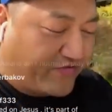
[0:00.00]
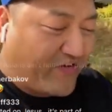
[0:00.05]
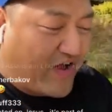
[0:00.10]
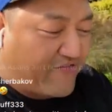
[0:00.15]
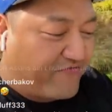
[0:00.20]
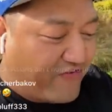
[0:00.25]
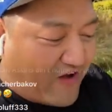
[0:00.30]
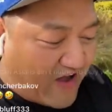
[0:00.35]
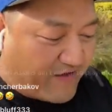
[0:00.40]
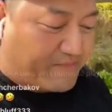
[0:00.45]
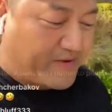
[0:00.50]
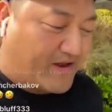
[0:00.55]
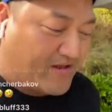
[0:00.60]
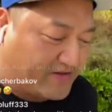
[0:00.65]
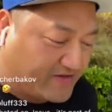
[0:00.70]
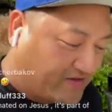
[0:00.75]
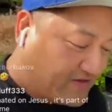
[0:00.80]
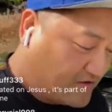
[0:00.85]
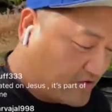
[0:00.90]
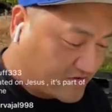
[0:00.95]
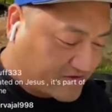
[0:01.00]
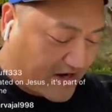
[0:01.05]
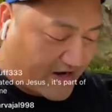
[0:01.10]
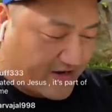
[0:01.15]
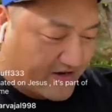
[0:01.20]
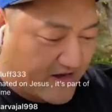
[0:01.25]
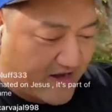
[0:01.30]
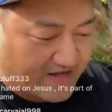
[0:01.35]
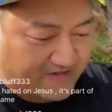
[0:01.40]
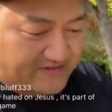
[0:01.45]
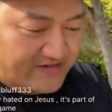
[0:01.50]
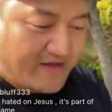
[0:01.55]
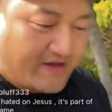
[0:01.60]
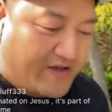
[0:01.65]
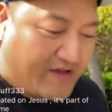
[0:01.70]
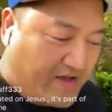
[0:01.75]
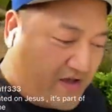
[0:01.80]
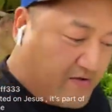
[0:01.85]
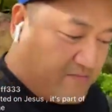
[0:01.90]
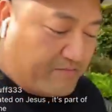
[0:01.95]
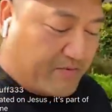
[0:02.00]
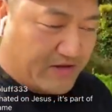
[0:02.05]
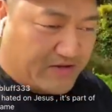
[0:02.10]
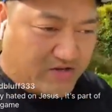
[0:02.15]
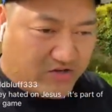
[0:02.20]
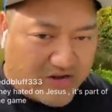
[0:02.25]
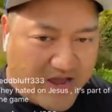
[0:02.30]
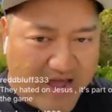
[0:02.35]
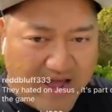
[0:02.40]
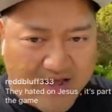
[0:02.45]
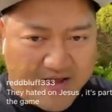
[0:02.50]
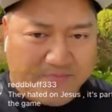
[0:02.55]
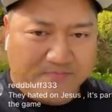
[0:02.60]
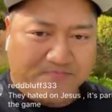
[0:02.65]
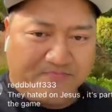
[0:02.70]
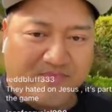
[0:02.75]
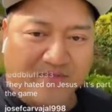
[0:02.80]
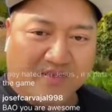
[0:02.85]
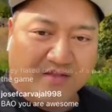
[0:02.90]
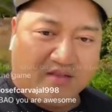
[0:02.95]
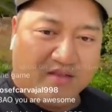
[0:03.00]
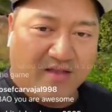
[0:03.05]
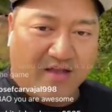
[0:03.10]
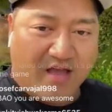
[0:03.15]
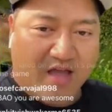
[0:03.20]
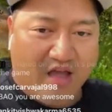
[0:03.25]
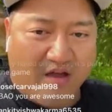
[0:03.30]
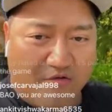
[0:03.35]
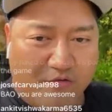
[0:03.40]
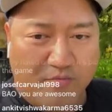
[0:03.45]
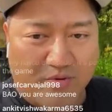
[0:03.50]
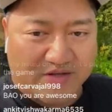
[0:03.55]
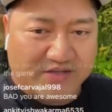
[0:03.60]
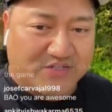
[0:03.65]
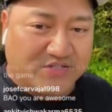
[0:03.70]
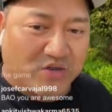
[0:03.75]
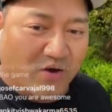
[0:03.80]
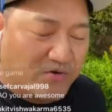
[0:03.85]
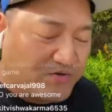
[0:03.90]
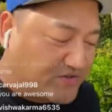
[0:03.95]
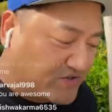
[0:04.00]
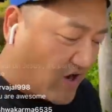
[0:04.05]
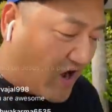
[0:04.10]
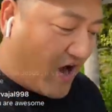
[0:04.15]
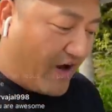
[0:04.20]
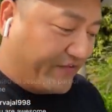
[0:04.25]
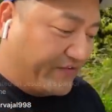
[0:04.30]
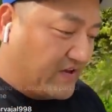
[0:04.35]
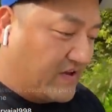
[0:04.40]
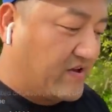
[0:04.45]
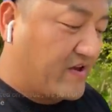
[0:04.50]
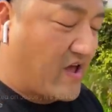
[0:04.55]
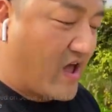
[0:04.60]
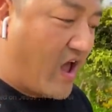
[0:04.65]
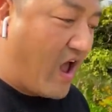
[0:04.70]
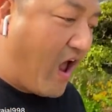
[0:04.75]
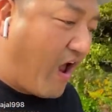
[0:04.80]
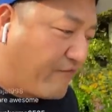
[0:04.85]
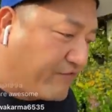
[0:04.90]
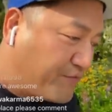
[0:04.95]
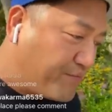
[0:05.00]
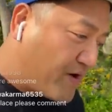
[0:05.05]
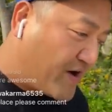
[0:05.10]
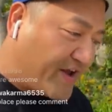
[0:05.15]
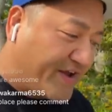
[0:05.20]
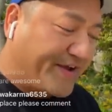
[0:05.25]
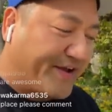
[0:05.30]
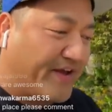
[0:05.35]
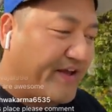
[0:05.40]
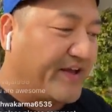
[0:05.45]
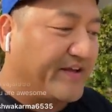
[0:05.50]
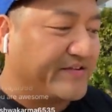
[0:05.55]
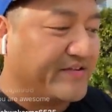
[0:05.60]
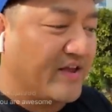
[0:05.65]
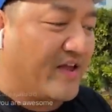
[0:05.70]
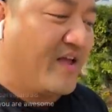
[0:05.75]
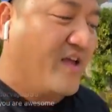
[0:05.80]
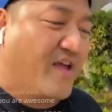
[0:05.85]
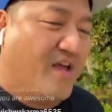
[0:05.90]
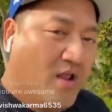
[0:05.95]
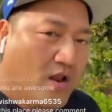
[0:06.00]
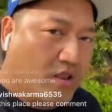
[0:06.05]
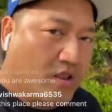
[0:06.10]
wouldn't survive five minutes. Those kind of guys. But today Everyone's so soft. Everybody is